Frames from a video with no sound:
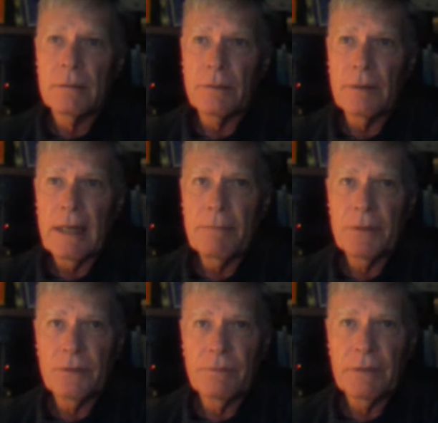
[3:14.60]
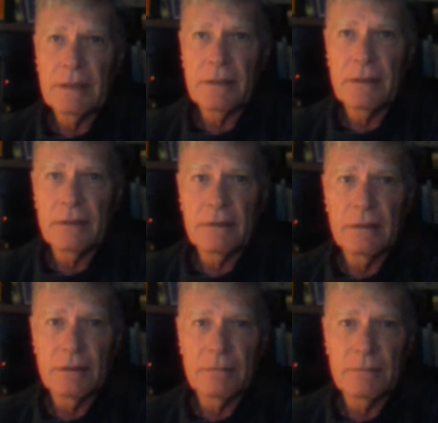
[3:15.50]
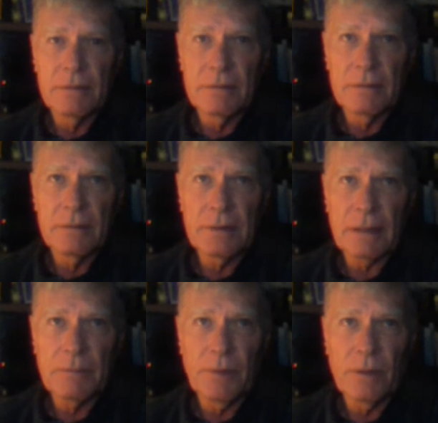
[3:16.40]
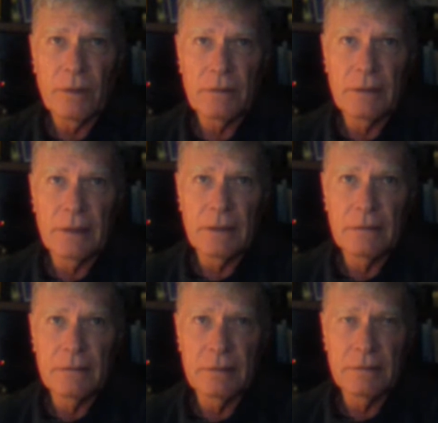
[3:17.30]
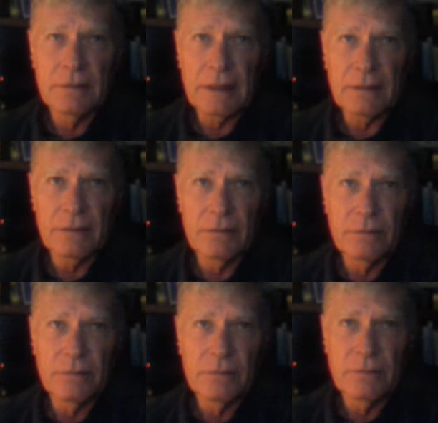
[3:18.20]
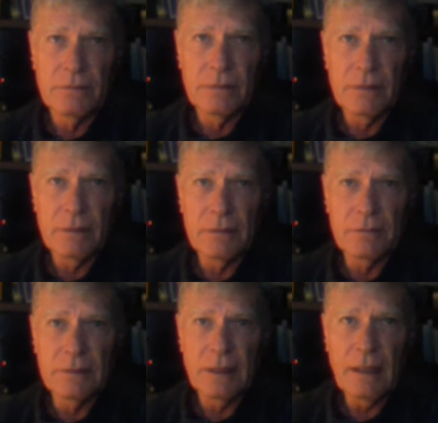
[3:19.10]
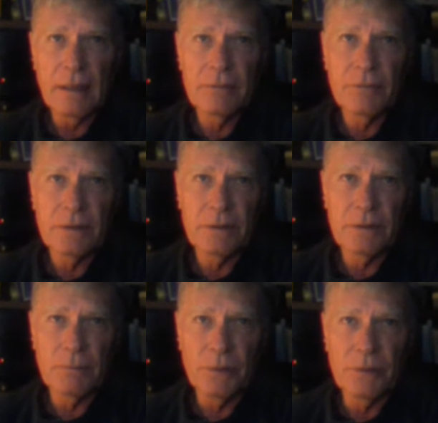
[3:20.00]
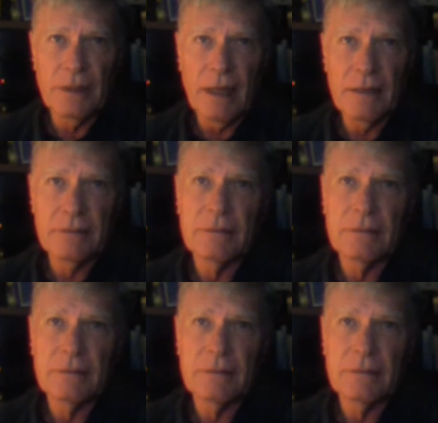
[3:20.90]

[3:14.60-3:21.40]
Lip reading: so what happens when we get to the second part here, the second dot, which is a blue dot,